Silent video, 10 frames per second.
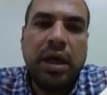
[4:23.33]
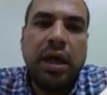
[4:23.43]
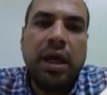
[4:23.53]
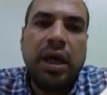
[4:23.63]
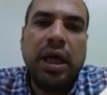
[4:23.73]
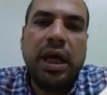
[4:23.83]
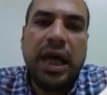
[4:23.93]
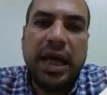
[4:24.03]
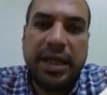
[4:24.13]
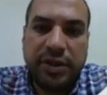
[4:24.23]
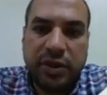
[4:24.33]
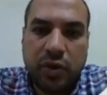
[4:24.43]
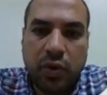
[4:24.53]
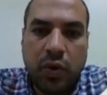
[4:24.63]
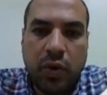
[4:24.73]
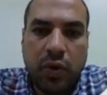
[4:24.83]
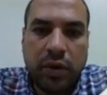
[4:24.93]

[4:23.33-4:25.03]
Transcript: and so on.